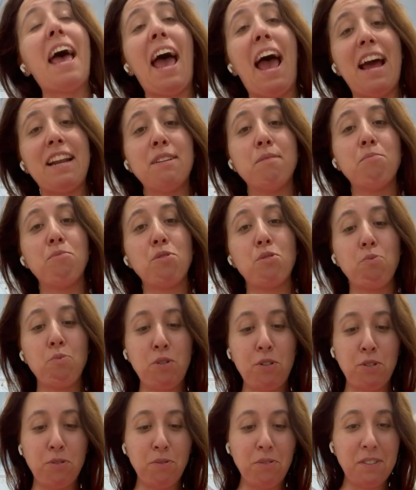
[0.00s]
Adam's
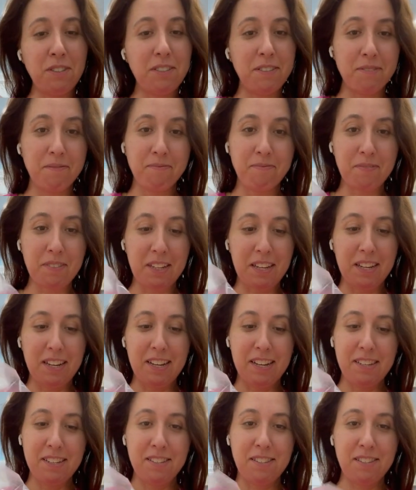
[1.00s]
wound,
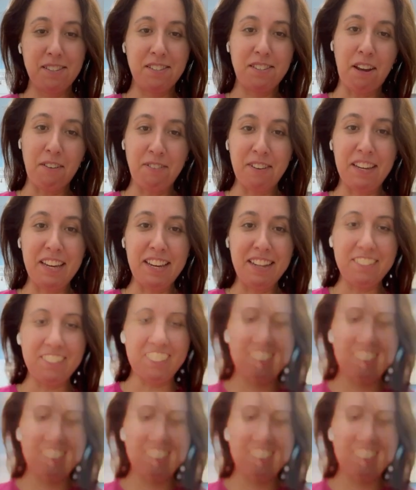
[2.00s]
stuffing it,